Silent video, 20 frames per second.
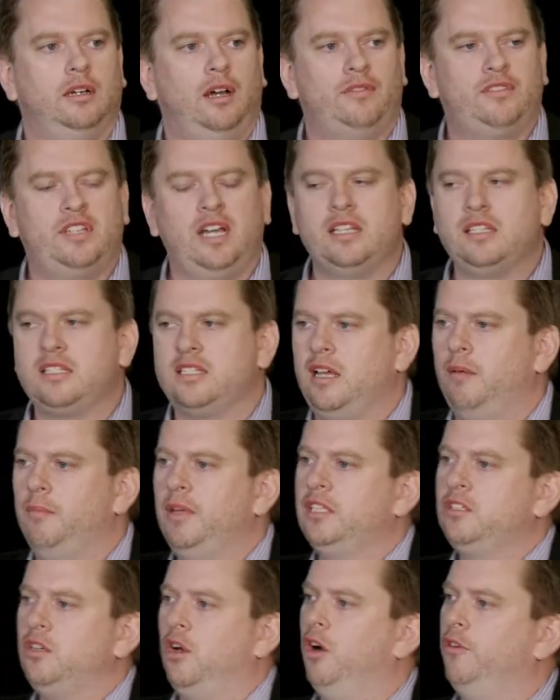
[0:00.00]
I've done
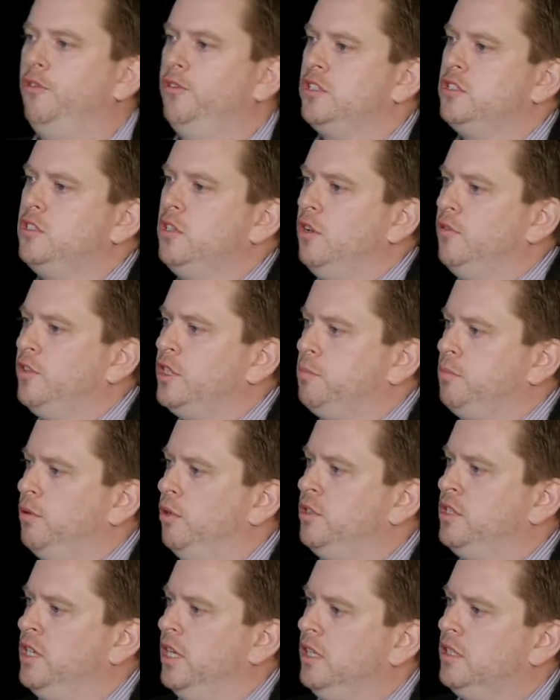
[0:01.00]
something to offer service
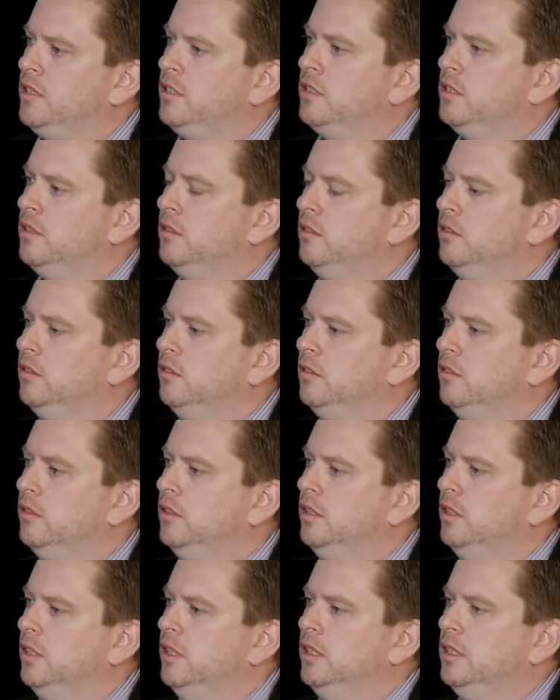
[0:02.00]
projects.
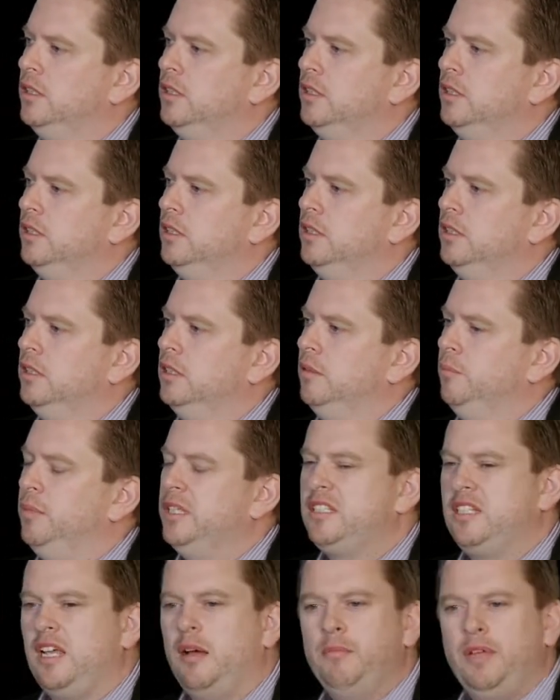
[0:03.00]

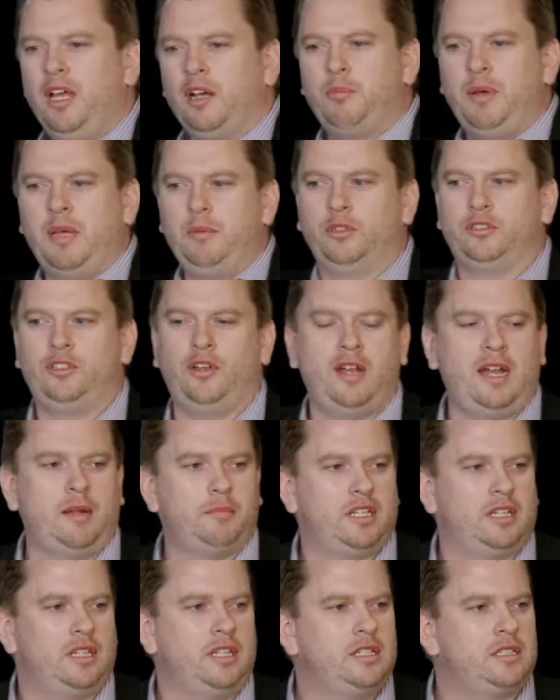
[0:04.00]
But some young people turn
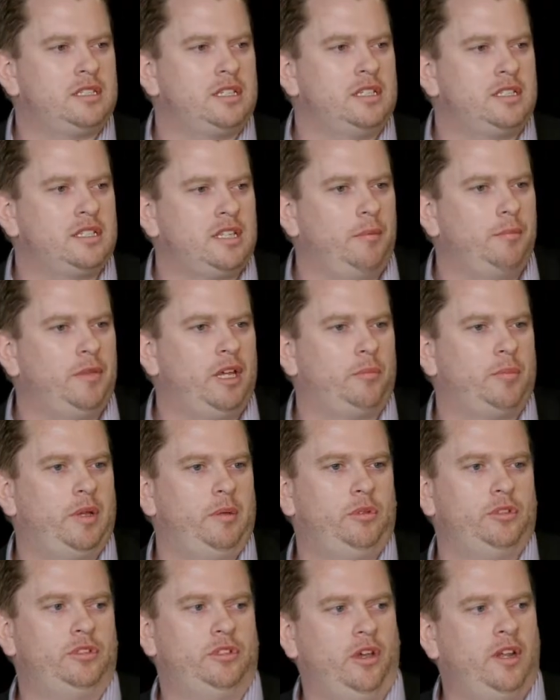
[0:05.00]
up to this and some young
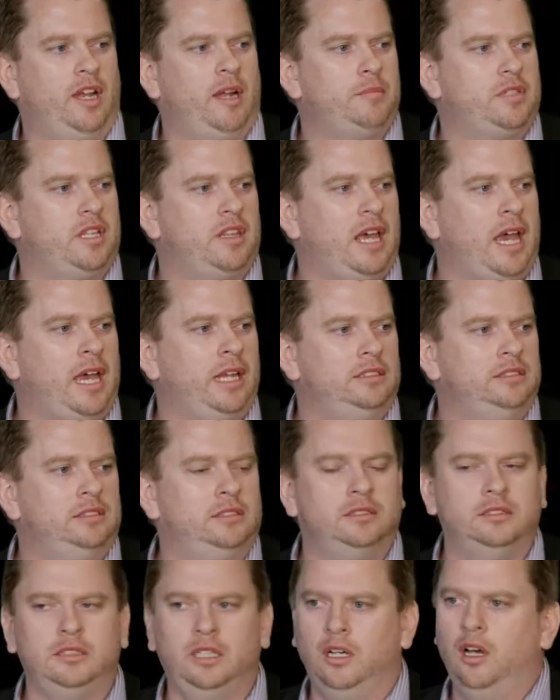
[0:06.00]
people turn up to that,
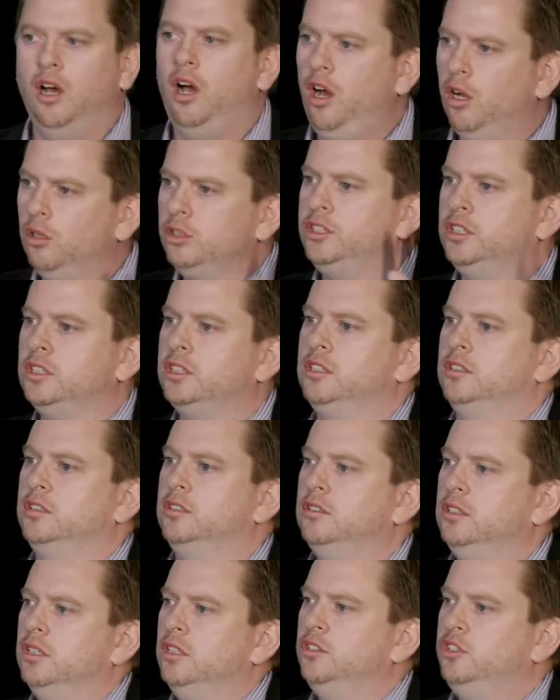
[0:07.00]
and I'll
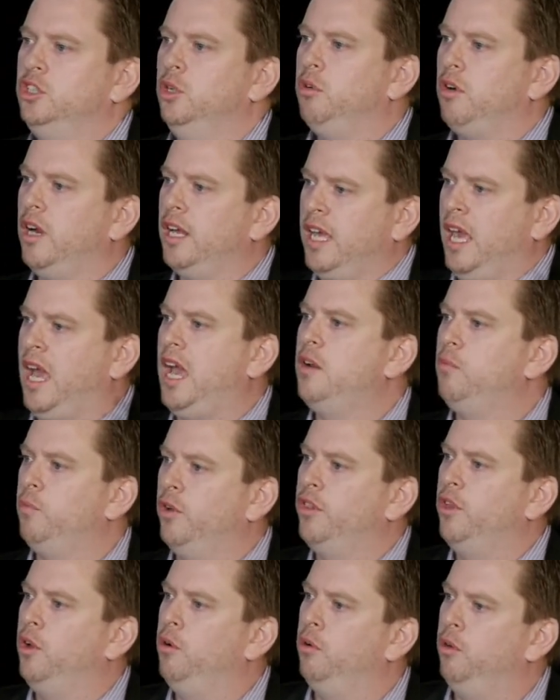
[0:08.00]
just do what I can
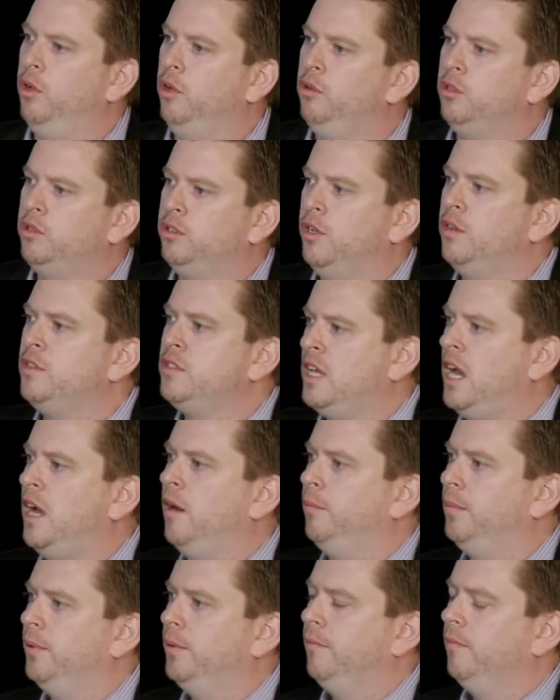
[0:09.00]
with who, who turns
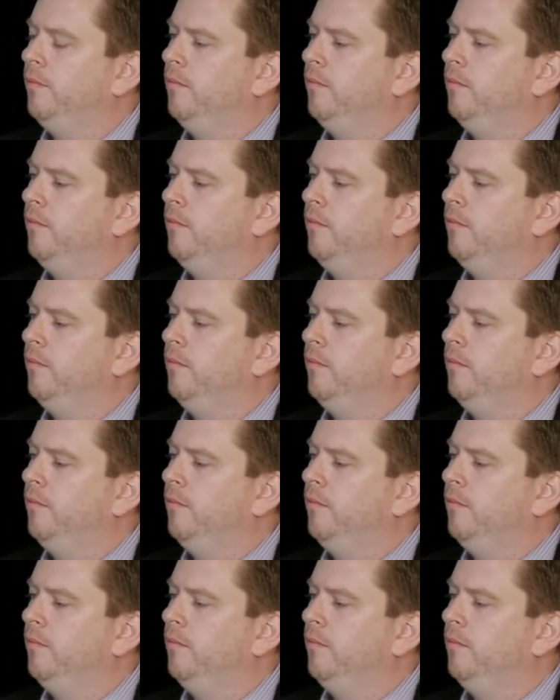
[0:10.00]
up.